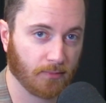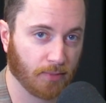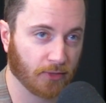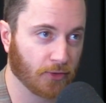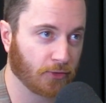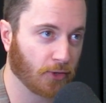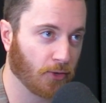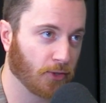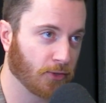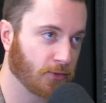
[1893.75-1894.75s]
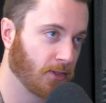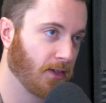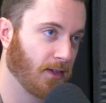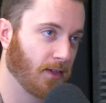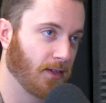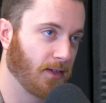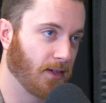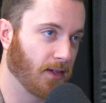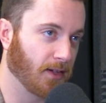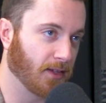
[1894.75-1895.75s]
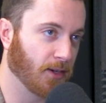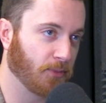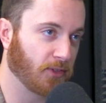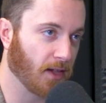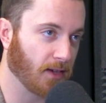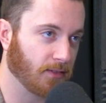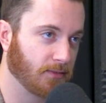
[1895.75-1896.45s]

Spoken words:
business owners get upset